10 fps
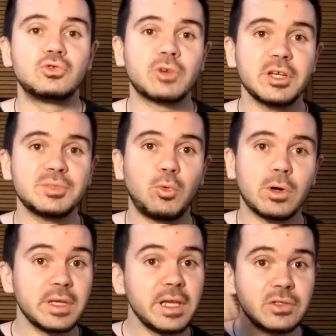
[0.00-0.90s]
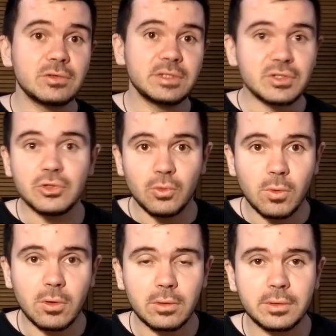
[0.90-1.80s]
transport into this new
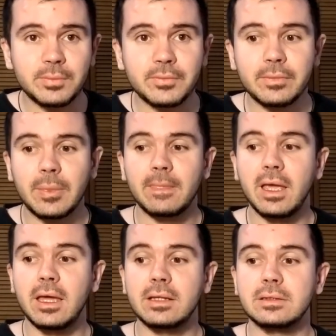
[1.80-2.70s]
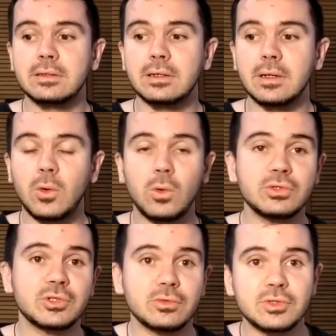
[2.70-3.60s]
world and
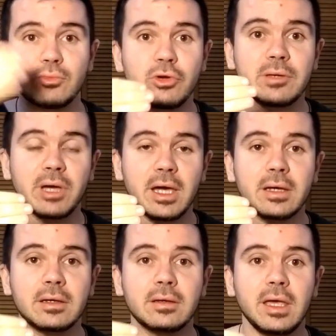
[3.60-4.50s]
also to bring back